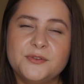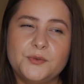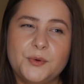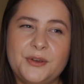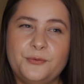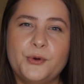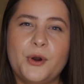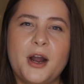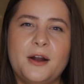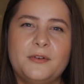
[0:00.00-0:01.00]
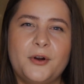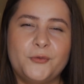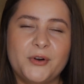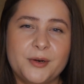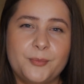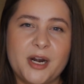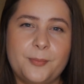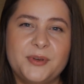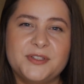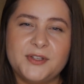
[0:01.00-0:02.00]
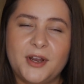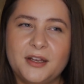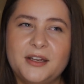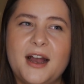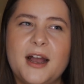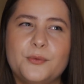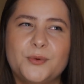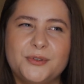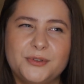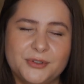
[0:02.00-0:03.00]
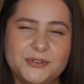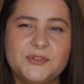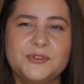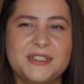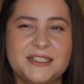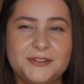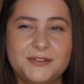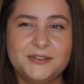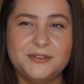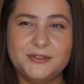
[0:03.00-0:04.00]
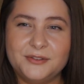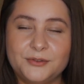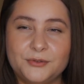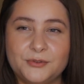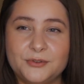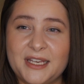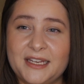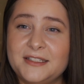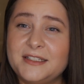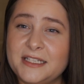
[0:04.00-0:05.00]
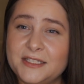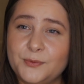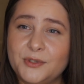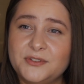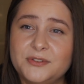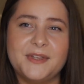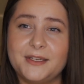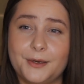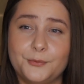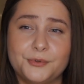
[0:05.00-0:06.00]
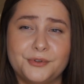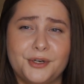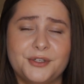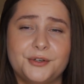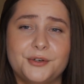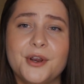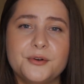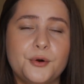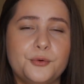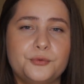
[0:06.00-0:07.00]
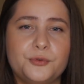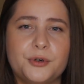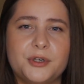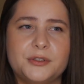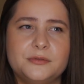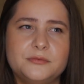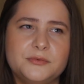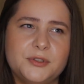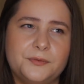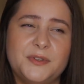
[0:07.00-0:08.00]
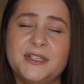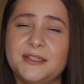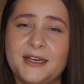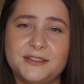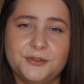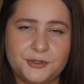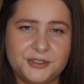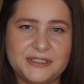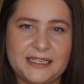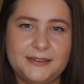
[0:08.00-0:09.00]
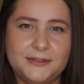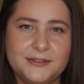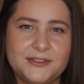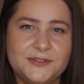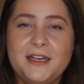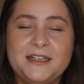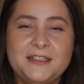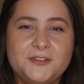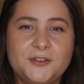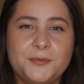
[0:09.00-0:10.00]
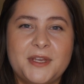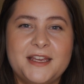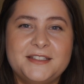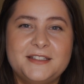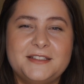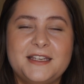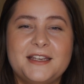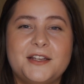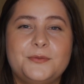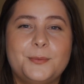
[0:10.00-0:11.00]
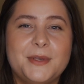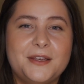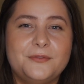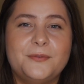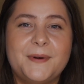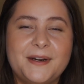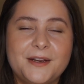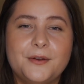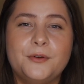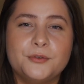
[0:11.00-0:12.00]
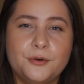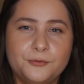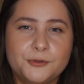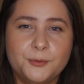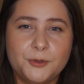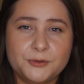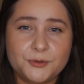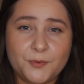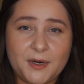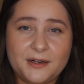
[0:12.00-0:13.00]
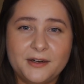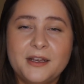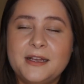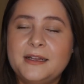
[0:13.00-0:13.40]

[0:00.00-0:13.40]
So if you have a very preppy style, I would not suggest you to get these ones. Then I would rather go for something like the orange sandals. And in some cases they can be very uncomfortable to wear,